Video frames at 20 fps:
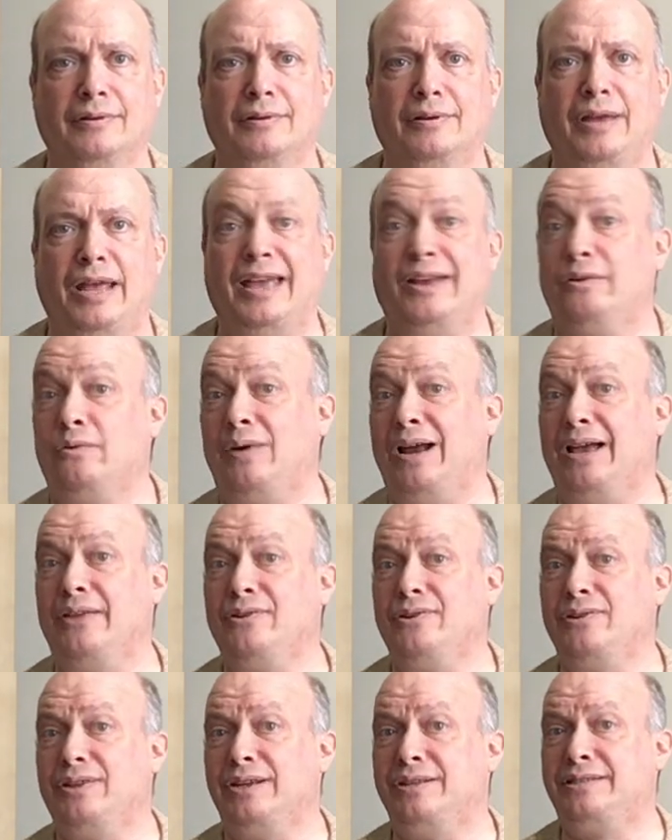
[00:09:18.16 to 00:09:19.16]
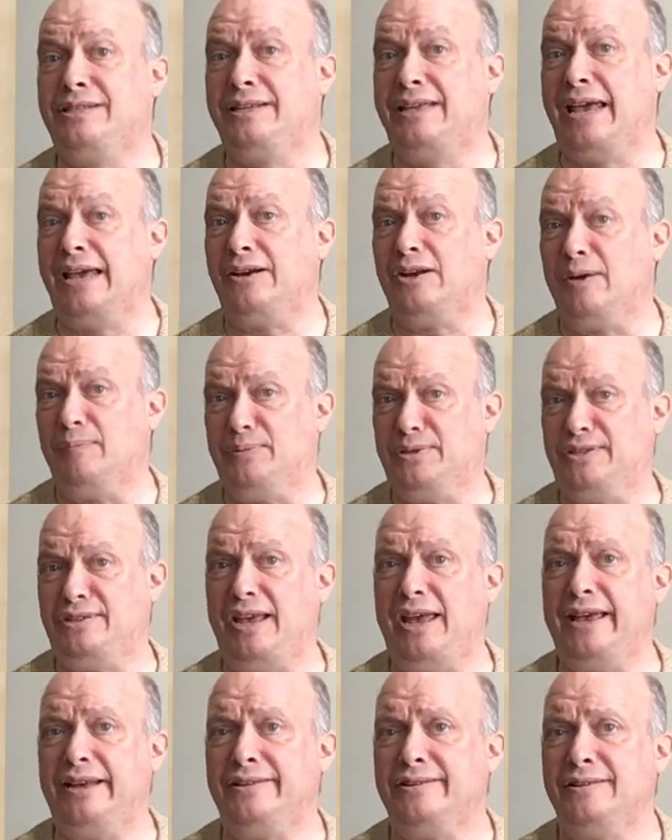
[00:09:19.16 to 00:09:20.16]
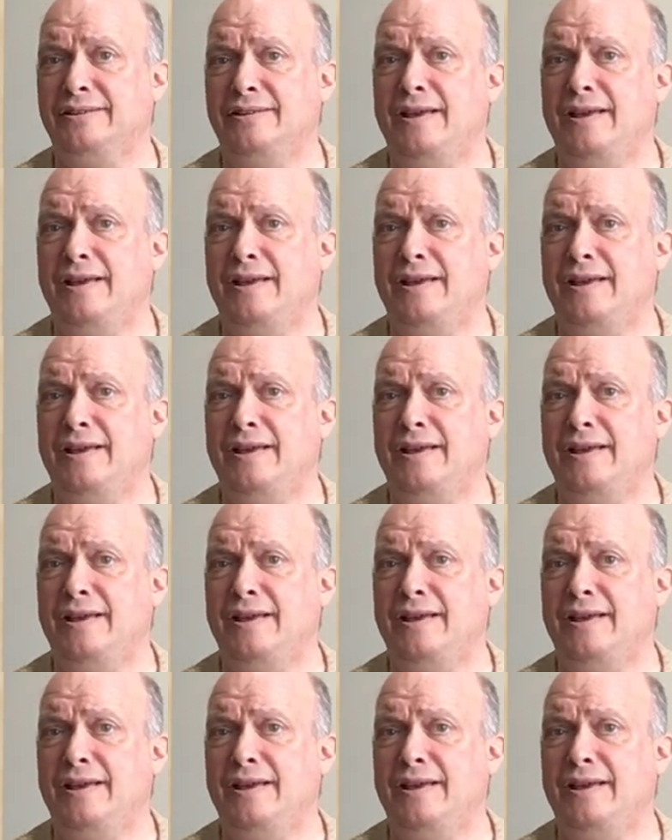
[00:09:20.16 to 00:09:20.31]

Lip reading: And rather than to get upset,